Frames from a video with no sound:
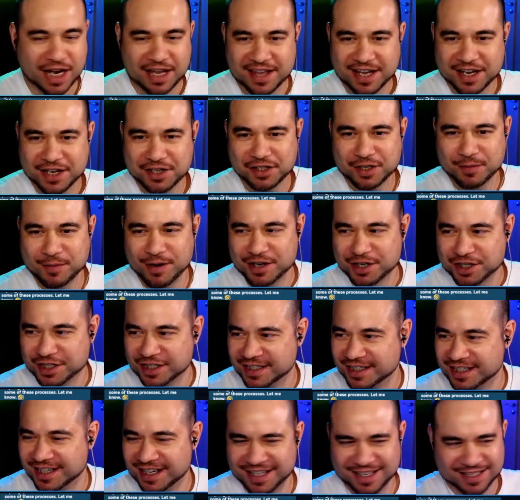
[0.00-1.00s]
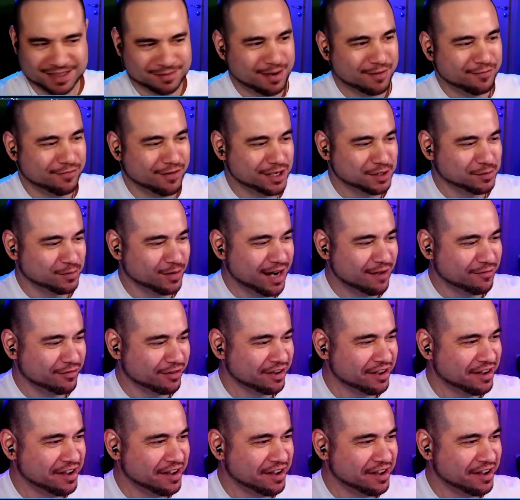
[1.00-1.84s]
Thank you so much. It's my first one ever.